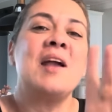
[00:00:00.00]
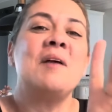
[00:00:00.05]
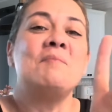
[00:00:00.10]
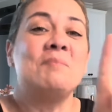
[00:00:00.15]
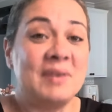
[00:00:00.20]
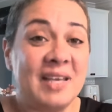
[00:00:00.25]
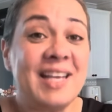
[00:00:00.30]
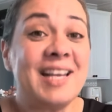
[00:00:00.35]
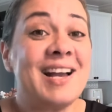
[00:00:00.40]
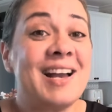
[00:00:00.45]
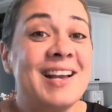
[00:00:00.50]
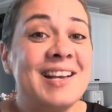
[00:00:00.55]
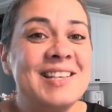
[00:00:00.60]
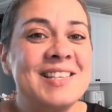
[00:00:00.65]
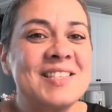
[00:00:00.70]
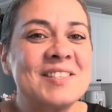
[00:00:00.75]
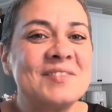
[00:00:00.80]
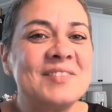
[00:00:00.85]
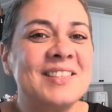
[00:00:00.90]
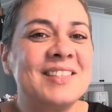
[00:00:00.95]
Be kind
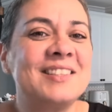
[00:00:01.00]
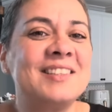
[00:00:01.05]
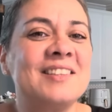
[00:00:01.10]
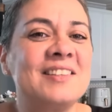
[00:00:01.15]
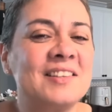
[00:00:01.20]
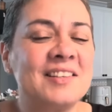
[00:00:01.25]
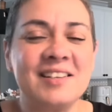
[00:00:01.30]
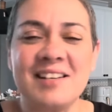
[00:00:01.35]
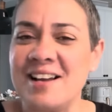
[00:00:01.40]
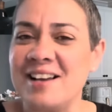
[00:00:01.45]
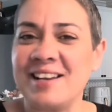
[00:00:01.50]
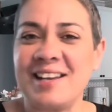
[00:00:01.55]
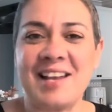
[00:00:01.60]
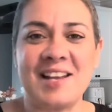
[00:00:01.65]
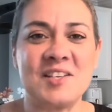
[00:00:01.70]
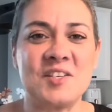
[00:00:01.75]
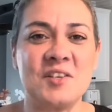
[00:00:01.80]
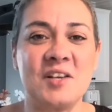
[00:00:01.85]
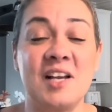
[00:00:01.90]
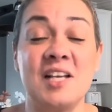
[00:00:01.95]
to one another, and I'll
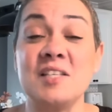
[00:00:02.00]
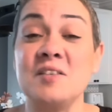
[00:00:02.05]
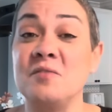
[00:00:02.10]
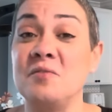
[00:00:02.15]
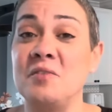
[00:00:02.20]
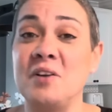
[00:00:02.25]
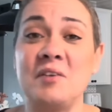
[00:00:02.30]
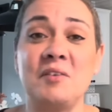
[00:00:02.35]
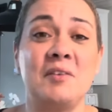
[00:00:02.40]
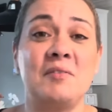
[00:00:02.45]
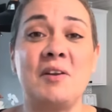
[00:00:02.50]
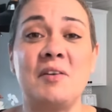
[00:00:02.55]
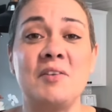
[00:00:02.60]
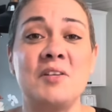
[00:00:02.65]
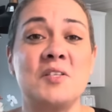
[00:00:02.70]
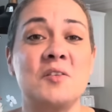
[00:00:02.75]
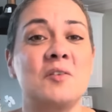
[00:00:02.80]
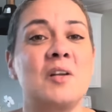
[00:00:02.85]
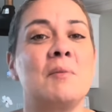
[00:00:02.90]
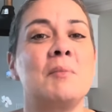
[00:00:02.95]
catch you guys very, very
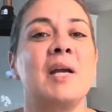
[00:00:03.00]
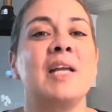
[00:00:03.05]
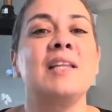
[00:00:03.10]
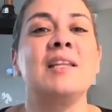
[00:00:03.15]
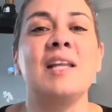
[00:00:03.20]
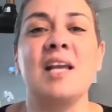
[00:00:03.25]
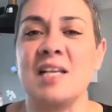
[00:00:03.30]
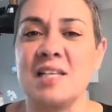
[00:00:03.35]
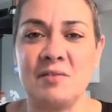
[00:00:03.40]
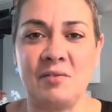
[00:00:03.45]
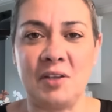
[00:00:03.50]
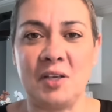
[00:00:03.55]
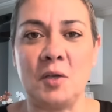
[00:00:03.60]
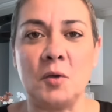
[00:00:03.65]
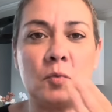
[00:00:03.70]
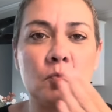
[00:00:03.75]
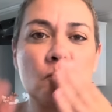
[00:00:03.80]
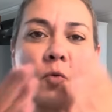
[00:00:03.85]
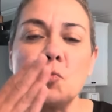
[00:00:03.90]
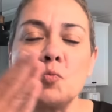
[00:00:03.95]
soon on my next video.